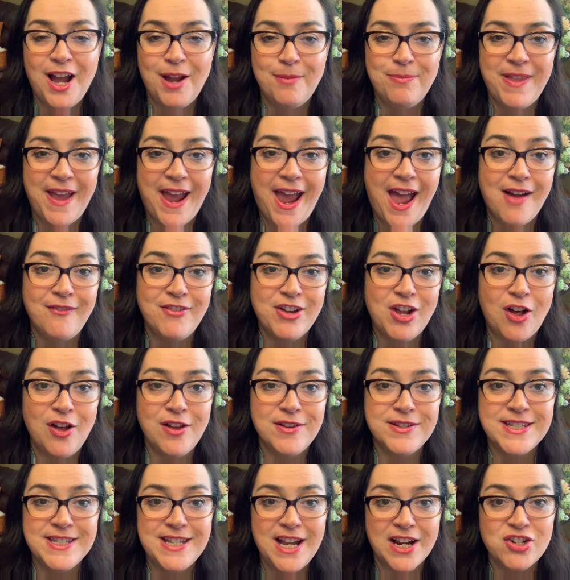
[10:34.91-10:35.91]
They have it all
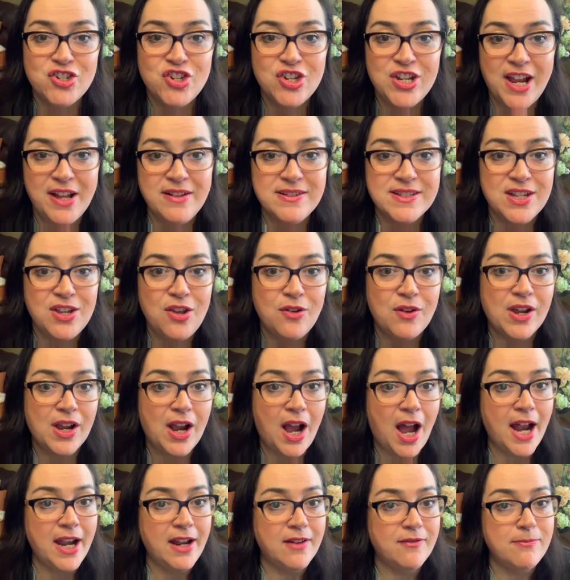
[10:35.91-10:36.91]
sectioned out, so you can
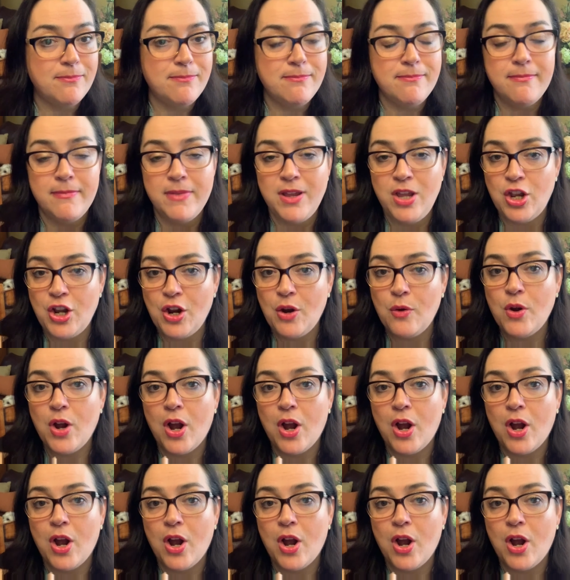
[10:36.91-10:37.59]
kind of,